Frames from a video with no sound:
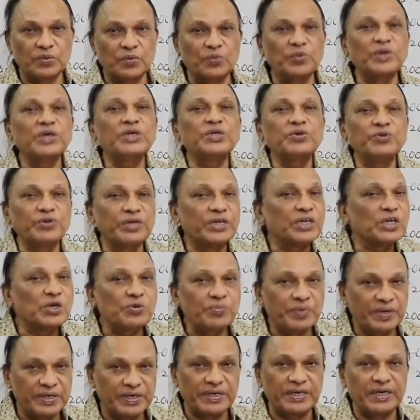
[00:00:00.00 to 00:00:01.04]
we'll do a
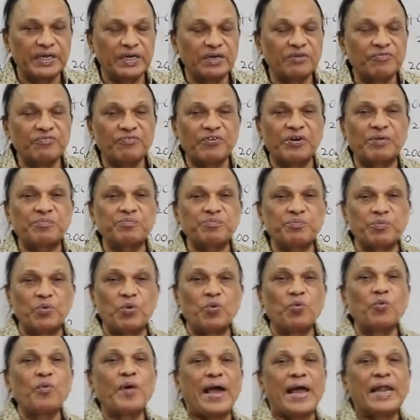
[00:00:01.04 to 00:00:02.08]
numerical
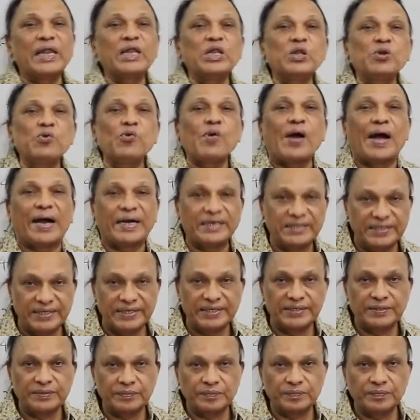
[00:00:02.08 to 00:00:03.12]
from value
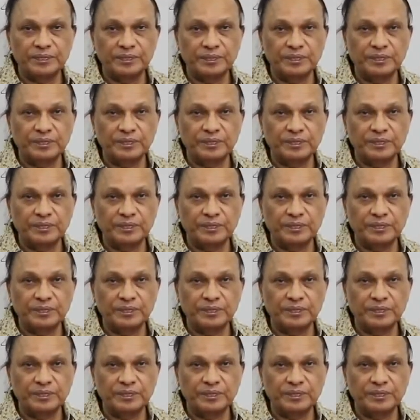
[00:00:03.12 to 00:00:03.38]
added.